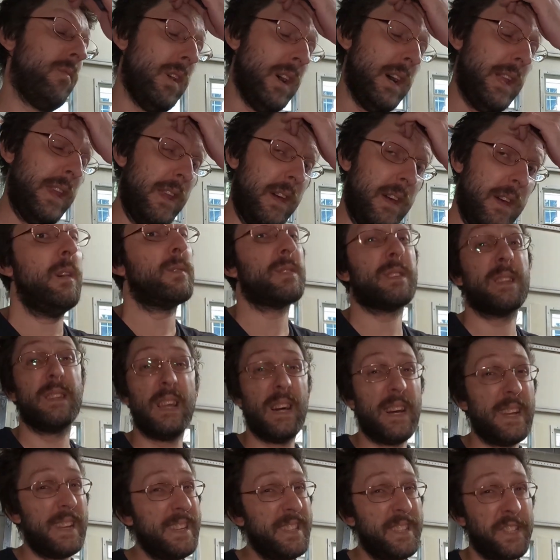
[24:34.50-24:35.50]
One, it was a
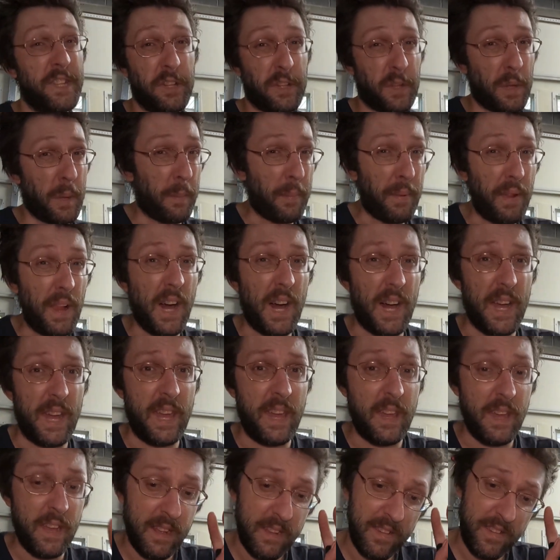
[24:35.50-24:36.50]
lot easier to
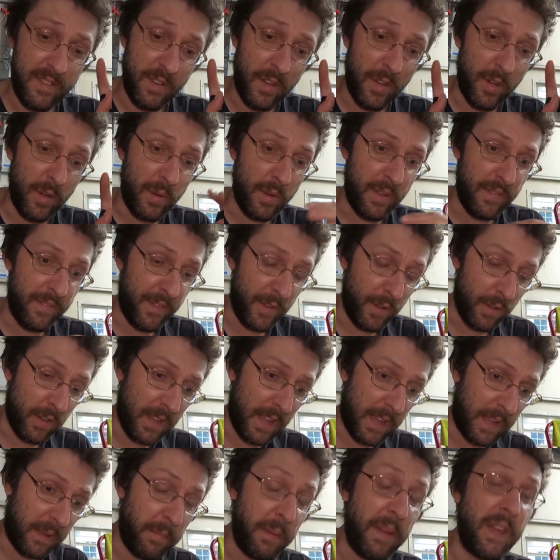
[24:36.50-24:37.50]
apply. So if you're
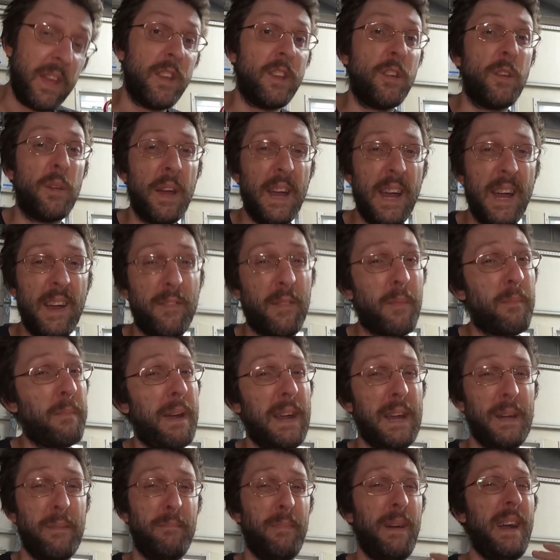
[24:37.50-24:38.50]
like me and you have a
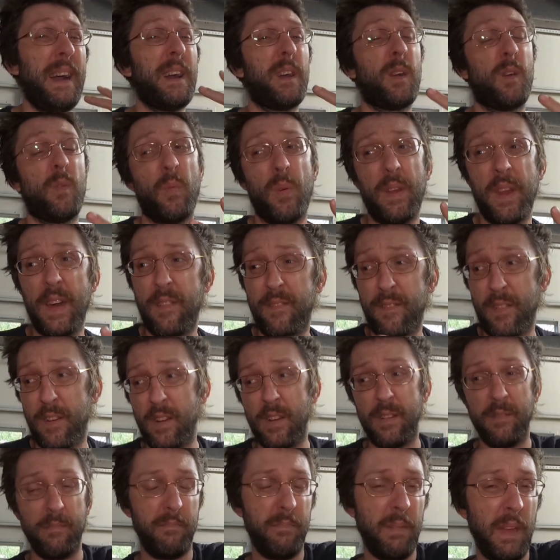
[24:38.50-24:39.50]
bad back or
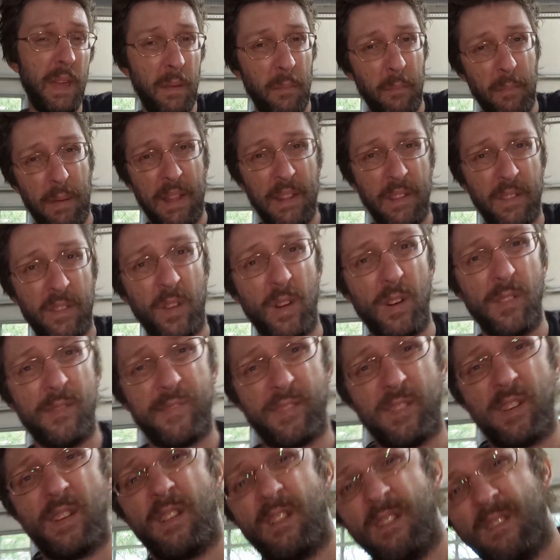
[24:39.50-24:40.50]
whatever, being bent
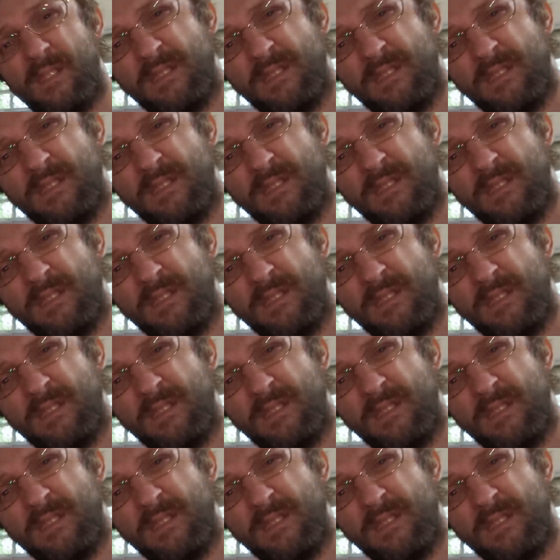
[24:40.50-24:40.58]
over,